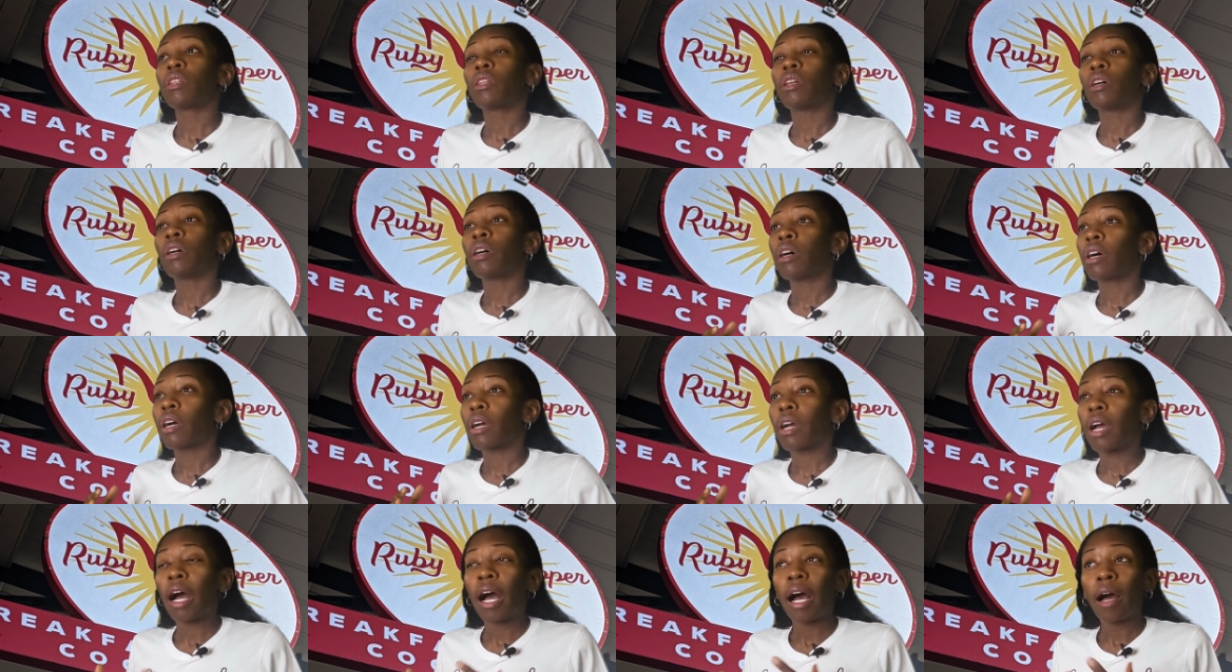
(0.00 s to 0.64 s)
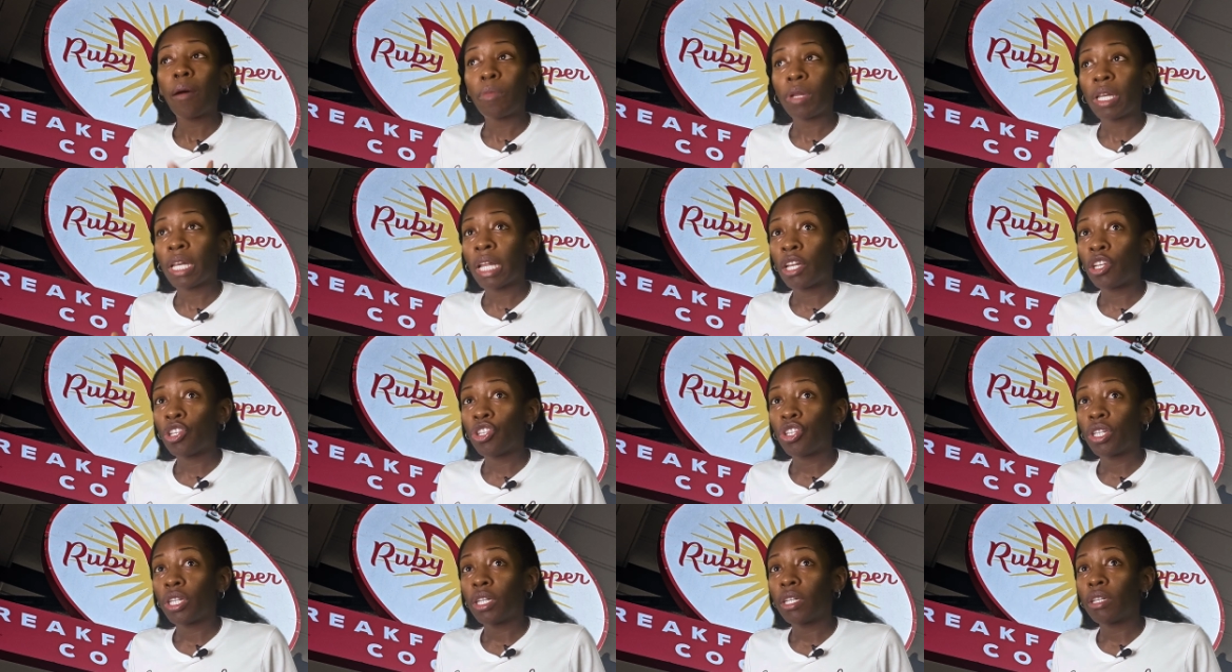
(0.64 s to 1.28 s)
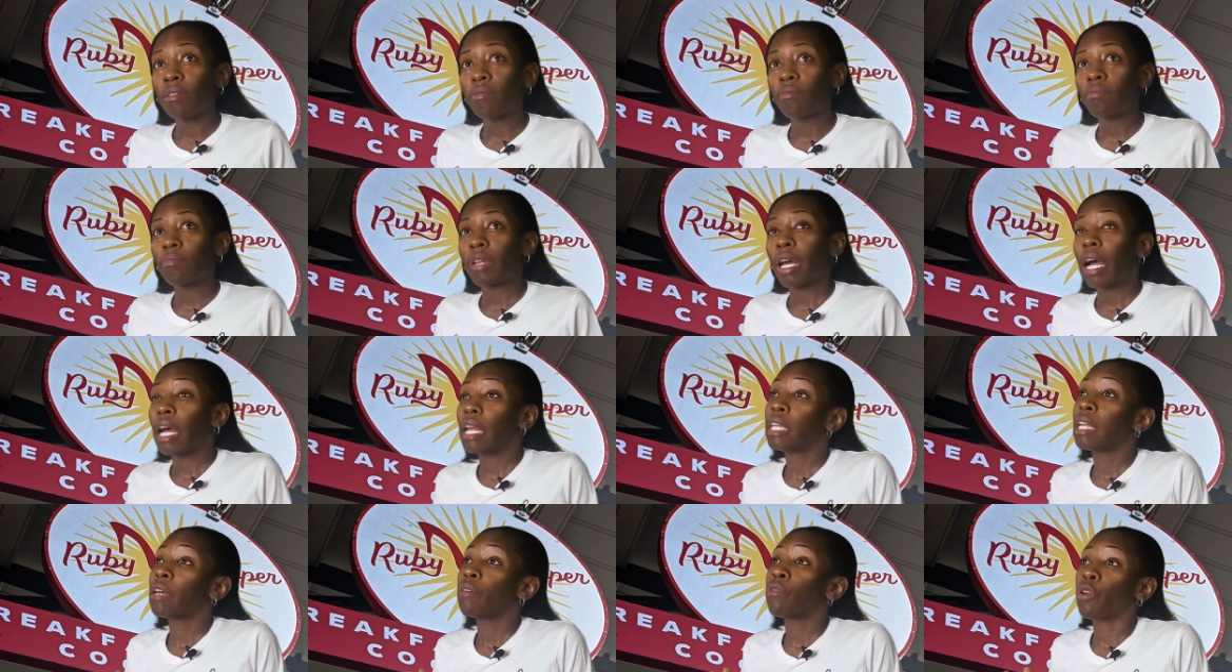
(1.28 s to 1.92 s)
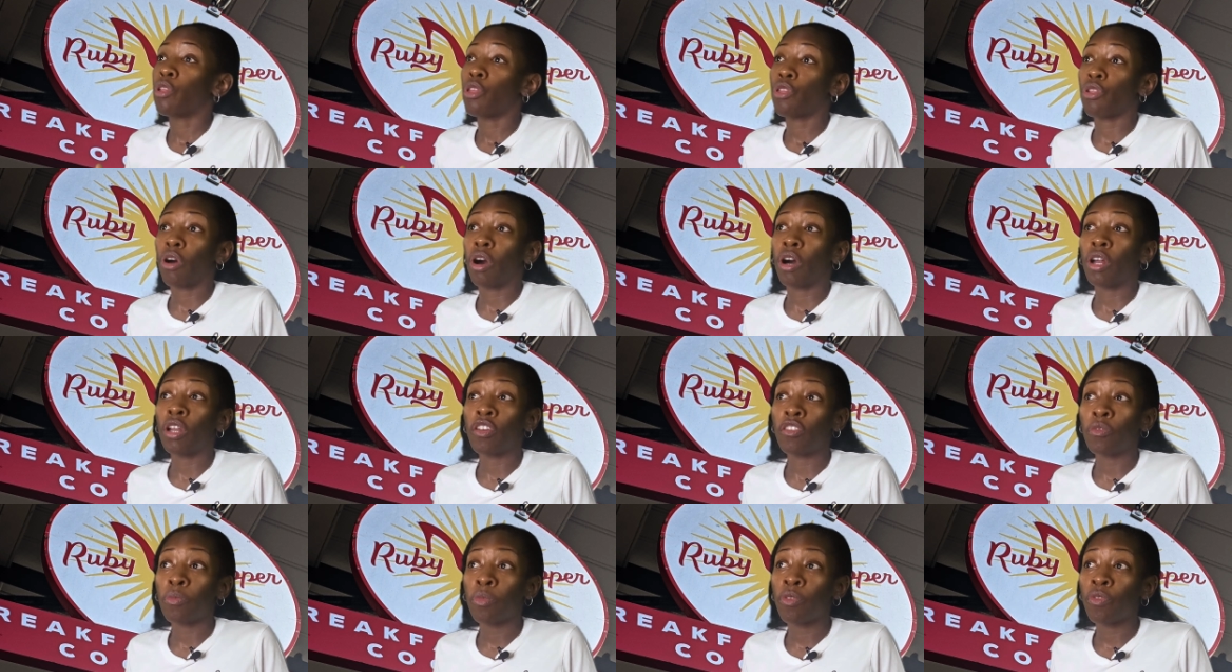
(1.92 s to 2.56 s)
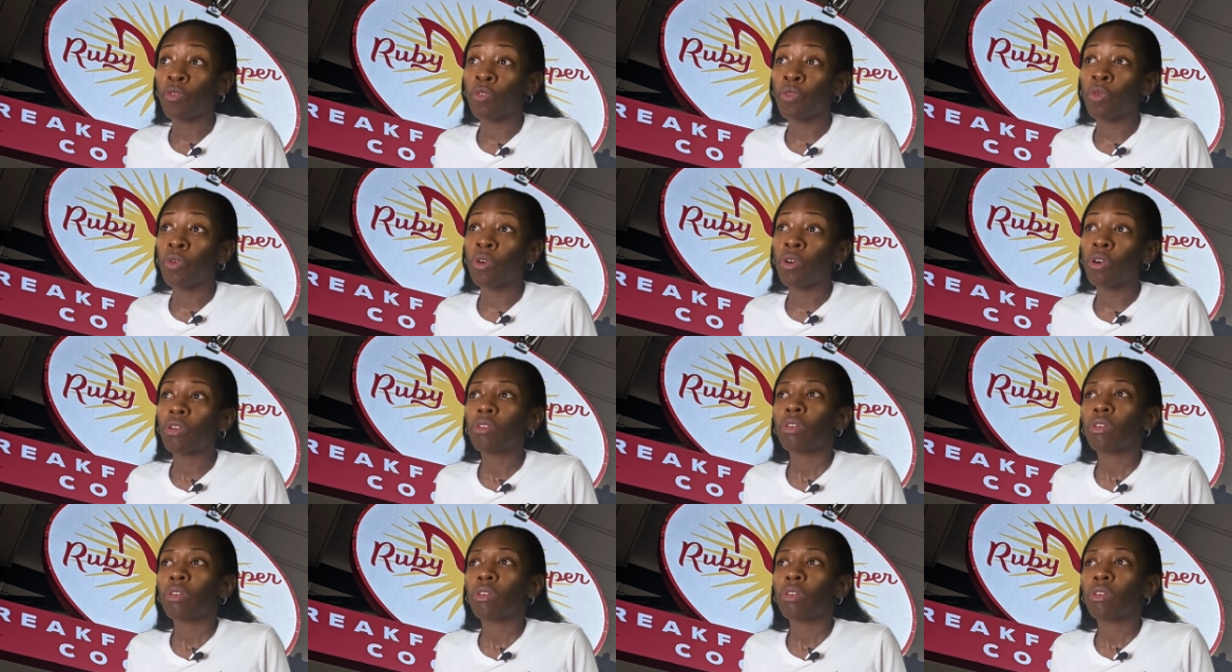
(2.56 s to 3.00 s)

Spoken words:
The combination I'd never thought of before.